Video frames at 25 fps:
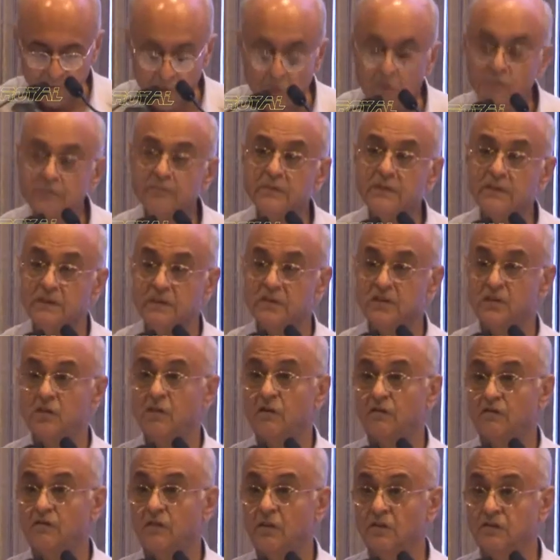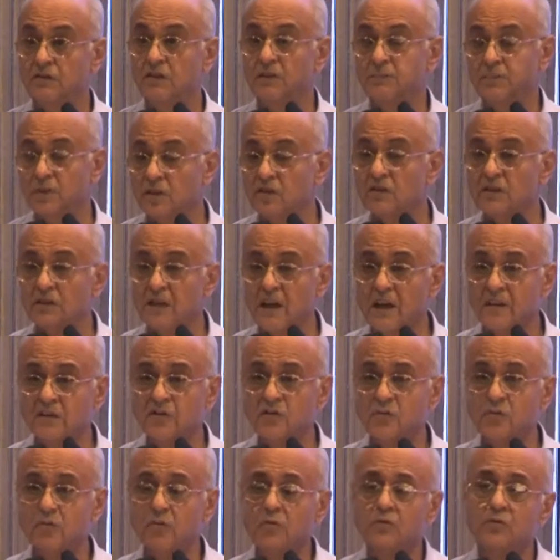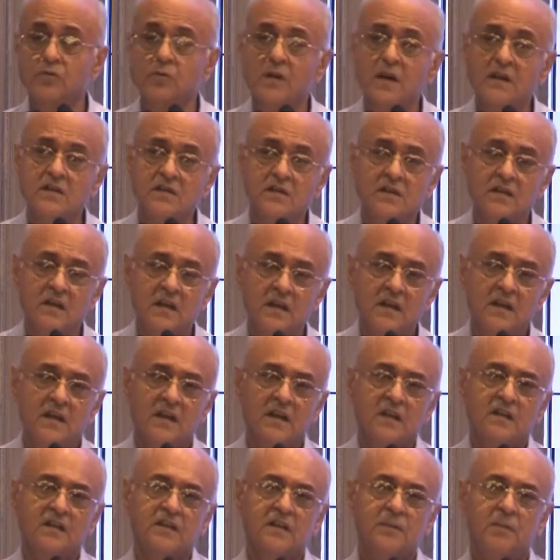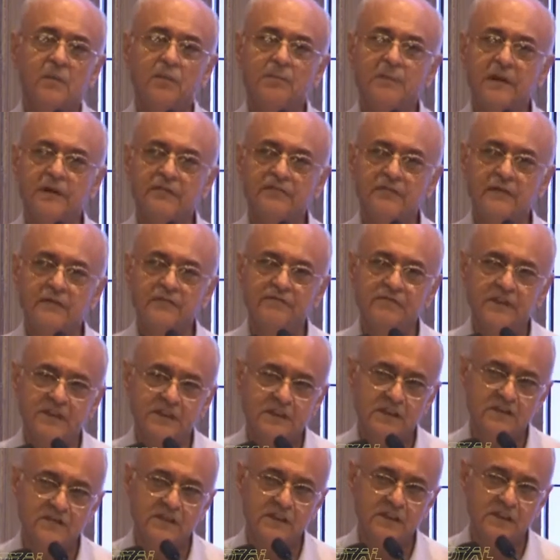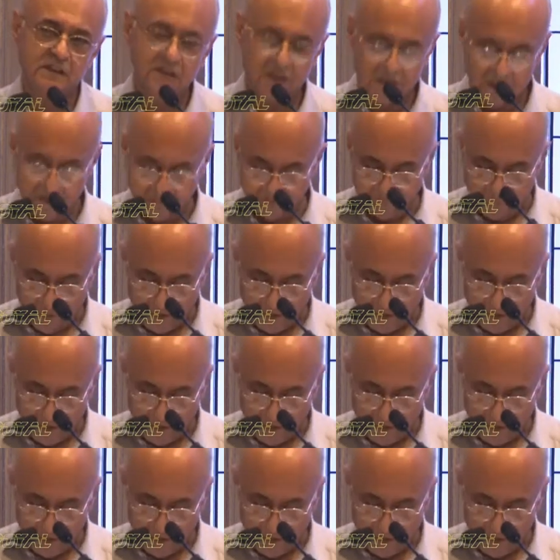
movement of, of this because uh, to, to us, the Mumbai Film Festival is